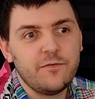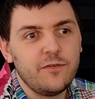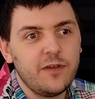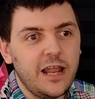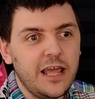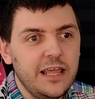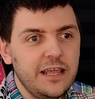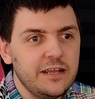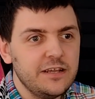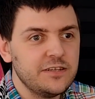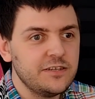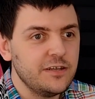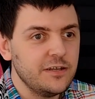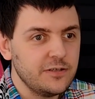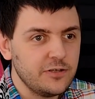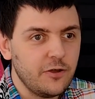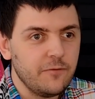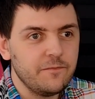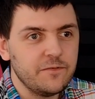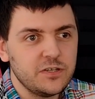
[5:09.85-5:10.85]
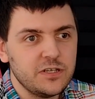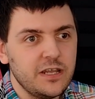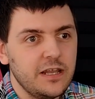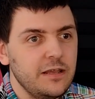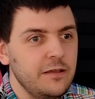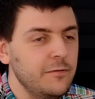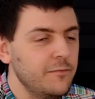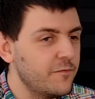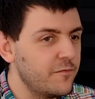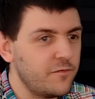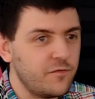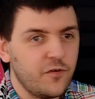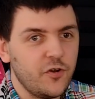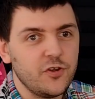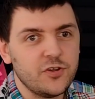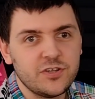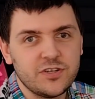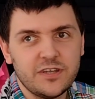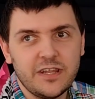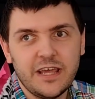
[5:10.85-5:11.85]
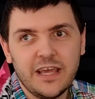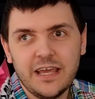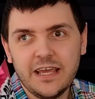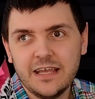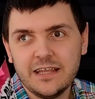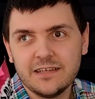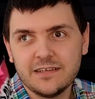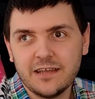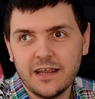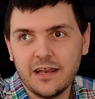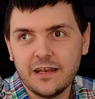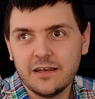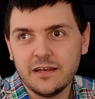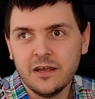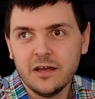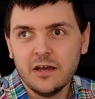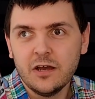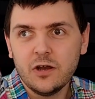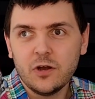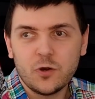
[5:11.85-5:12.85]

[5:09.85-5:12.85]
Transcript: Flakes is obviously Frosties, and